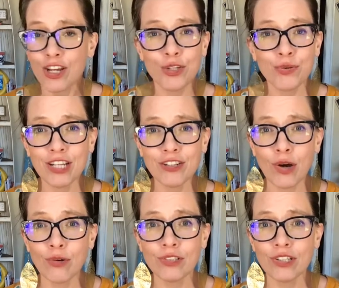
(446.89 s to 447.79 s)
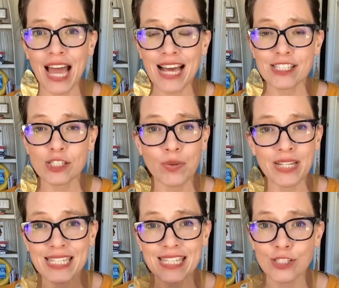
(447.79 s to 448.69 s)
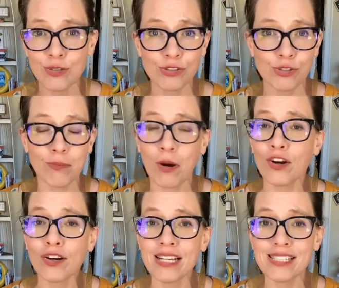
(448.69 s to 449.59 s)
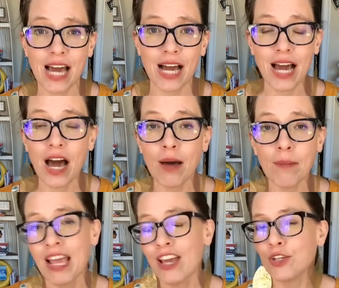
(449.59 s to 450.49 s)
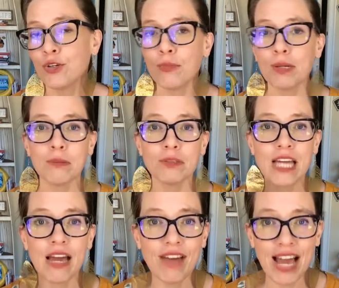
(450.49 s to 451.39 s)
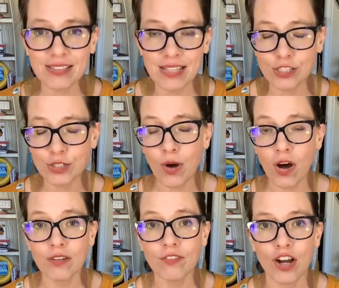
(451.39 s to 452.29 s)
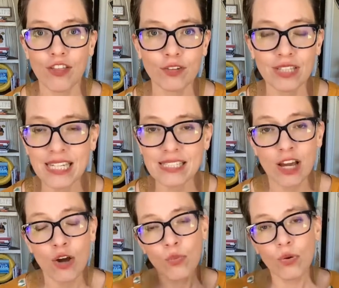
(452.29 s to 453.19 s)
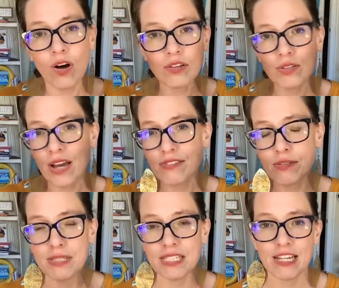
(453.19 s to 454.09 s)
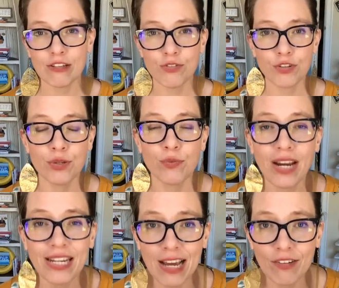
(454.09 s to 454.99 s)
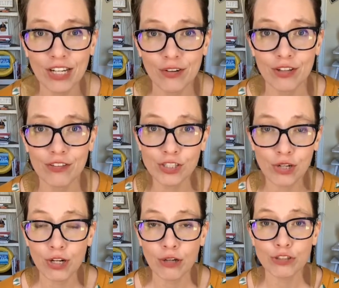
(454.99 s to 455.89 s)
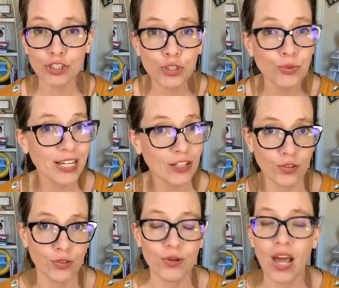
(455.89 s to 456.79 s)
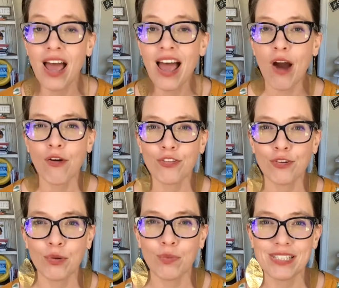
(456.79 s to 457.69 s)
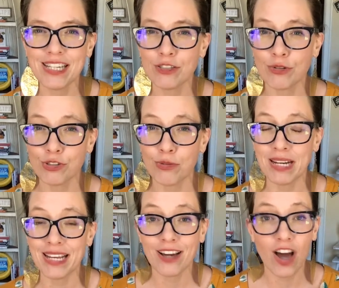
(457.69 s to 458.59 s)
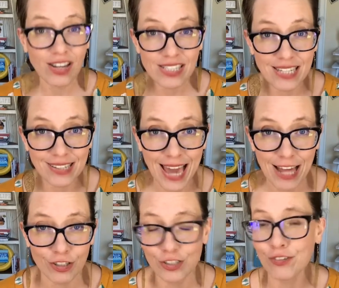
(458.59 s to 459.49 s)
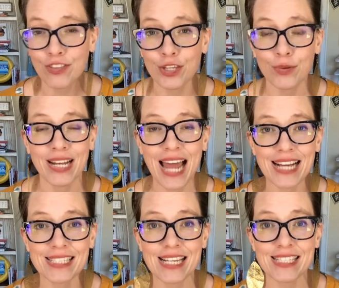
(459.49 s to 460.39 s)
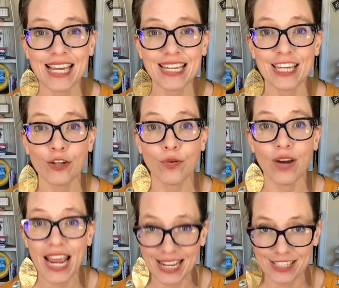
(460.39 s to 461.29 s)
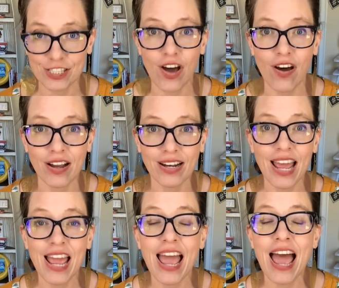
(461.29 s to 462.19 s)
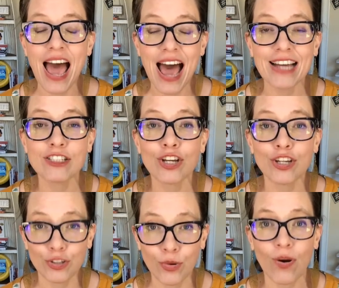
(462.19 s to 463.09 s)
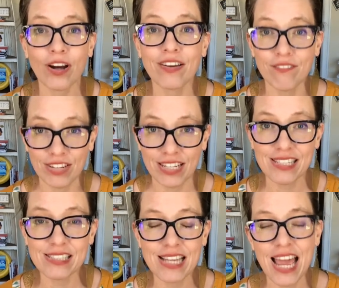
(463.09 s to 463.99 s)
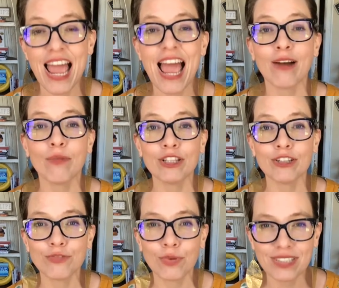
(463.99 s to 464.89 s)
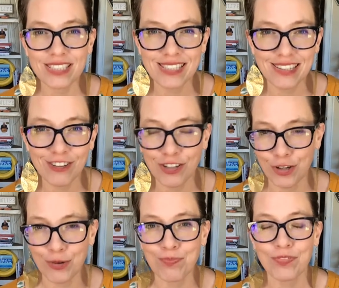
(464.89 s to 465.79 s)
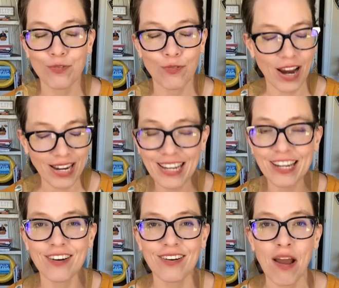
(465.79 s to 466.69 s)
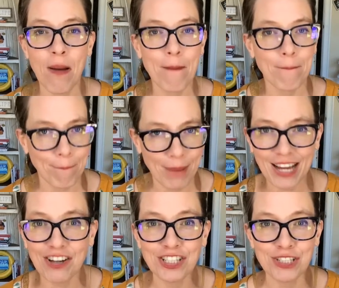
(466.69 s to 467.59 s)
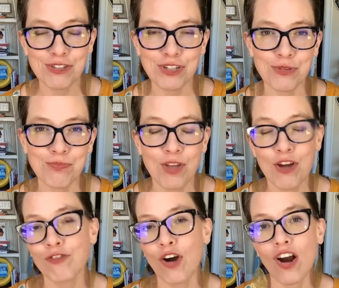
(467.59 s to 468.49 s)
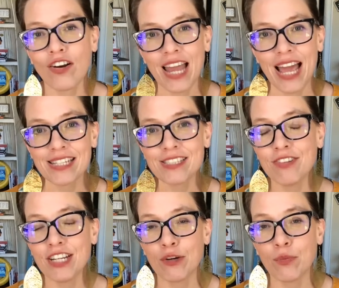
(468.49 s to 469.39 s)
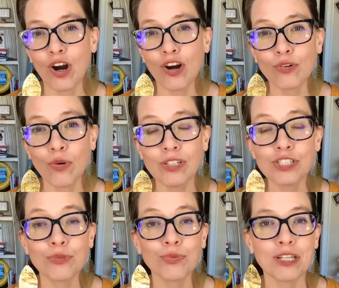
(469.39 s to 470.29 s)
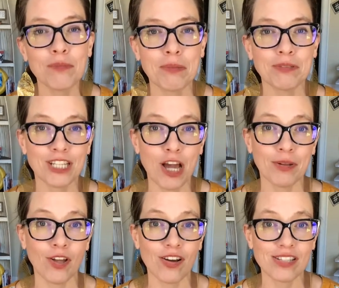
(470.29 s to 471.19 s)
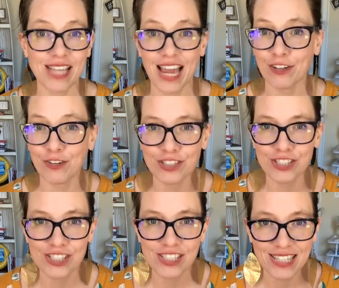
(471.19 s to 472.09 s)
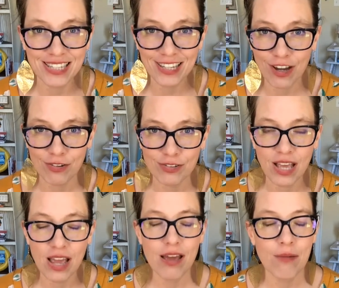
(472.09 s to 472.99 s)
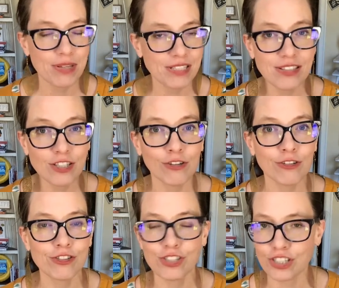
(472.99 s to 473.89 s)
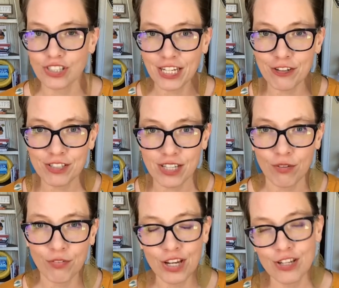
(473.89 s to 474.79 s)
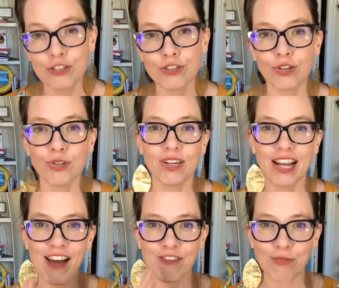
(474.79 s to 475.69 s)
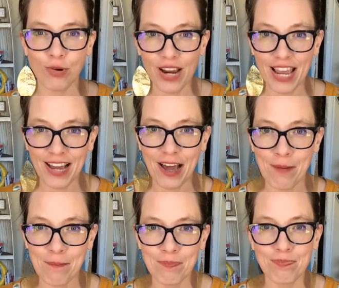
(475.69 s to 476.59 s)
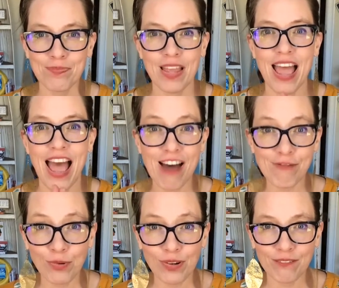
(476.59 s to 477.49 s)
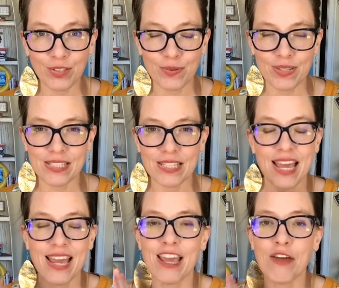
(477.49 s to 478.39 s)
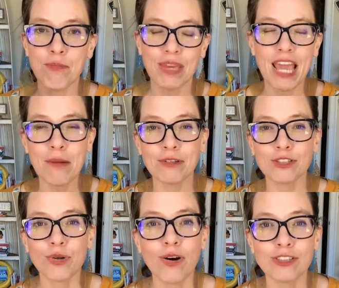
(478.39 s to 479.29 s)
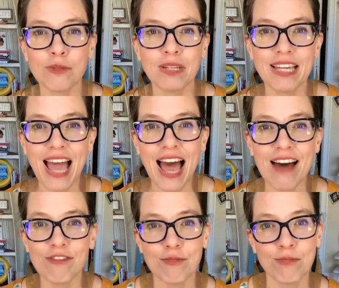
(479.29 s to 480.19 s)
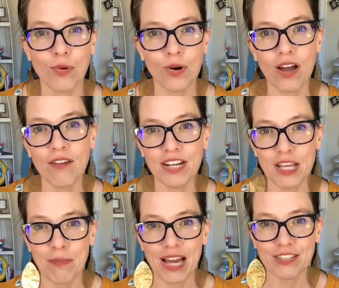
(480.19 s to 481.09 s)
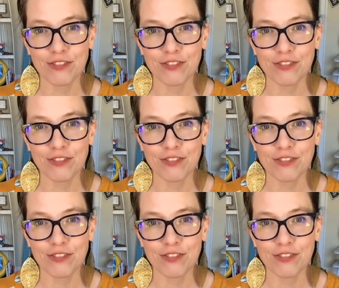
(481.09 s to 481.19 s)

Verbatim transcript: You can go look at sweetteasocialmarketing.com. You'll be able to have access to all of our other links. We'll also have some details for you right down here in the show notes to include our 31 day social media content calendar that you can access and get your hands on at your convenience. And we look forward to seeing you right here back on YouTube for our next video, where our goal is to really be able to come alongside Christian CEOs business owners just like yourself so you can have more income, have more influence, and be able to ultimately have more of an impact